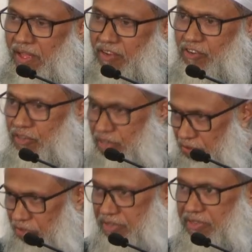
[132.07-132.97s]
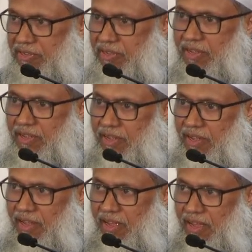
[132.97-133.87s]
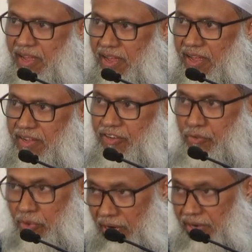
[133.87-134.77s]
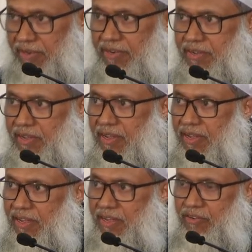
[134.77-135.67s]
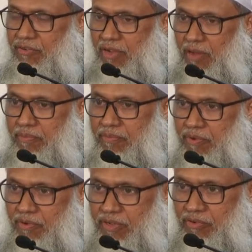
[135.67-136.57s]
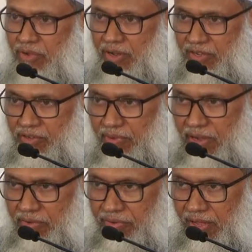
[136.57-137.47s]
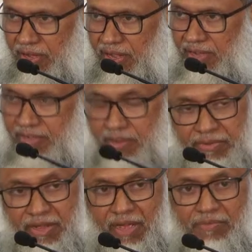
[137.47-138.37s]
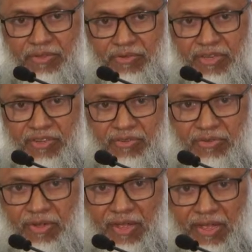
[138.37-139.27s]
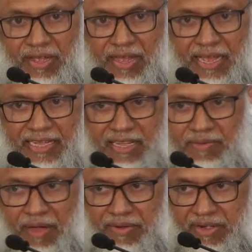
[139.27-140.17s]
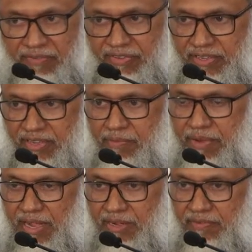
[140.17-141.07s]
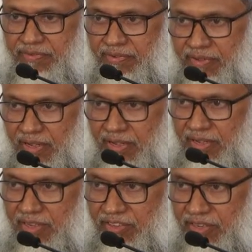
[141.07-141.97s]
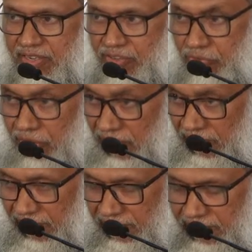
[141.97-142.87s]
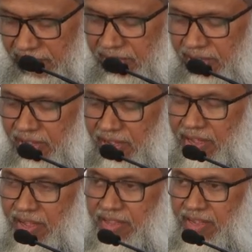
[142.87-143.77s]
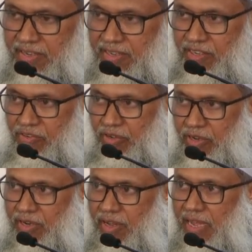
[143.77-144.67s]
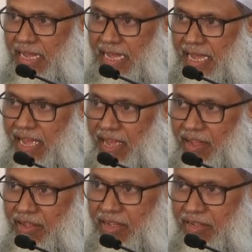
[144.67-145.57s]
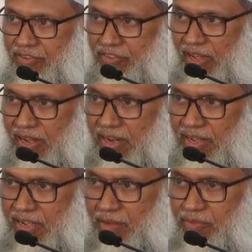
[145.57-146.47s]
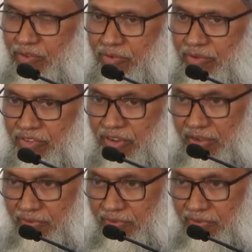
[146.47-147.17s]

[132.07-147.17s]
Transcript: good news, uh, reward to come closer to Allah subhanahu wa ta'ala. And sometimes we need to uh, give our nafs some kind of uh, serious warnings that it will uh, uh, inshallah come to straight